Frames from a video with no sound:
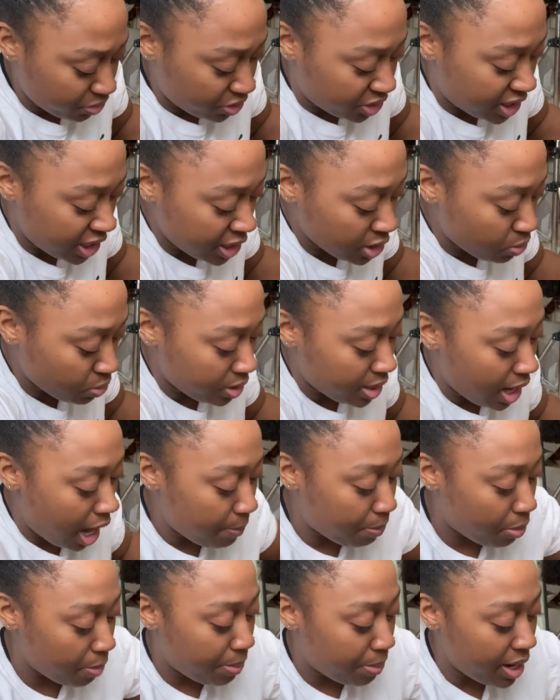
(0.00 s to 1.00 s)
These were
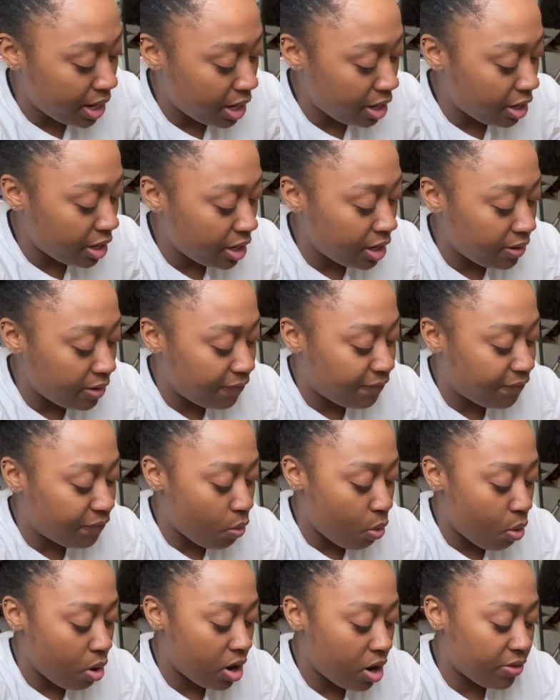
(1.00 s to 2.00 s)
not preparing
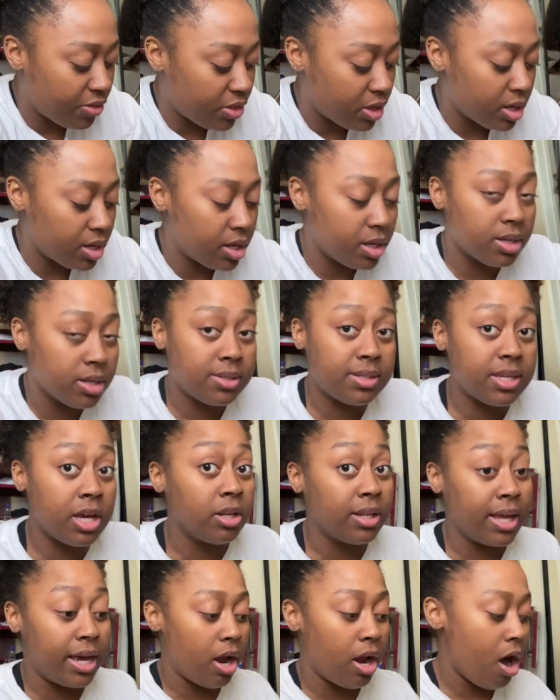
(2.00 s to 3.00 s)
for the
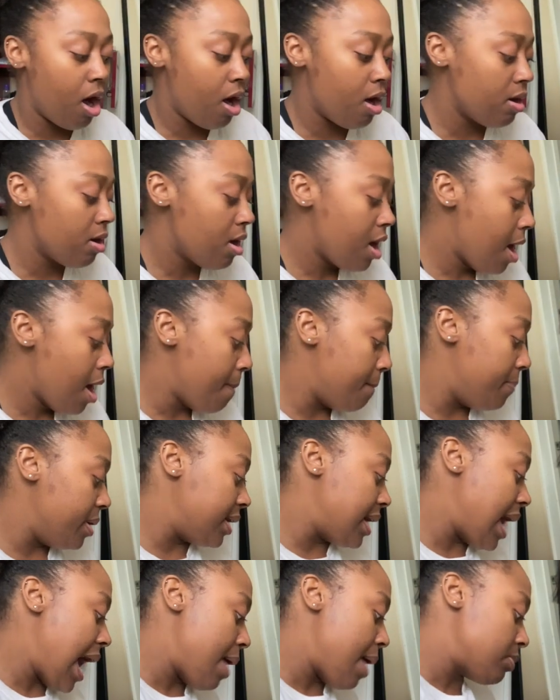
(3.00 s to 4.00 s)
sale at all, but
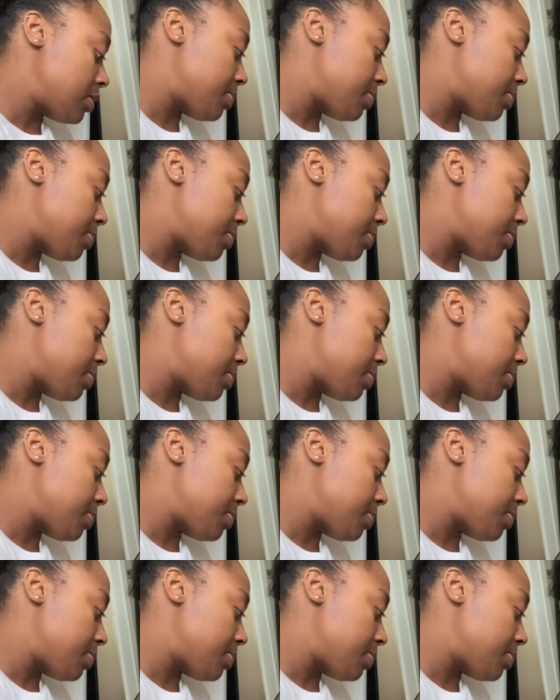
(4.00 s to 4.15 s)
God was